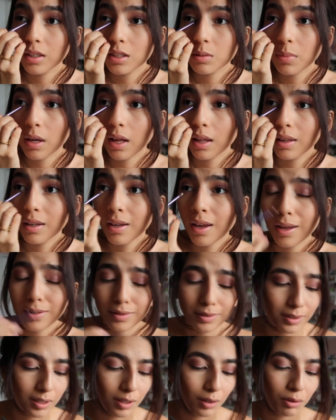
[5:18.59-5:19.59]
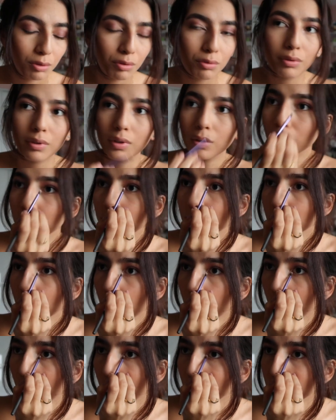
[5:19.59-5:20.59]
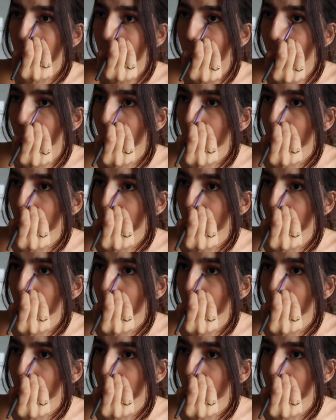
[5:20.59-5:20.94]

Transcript: this palette hasn't included the best.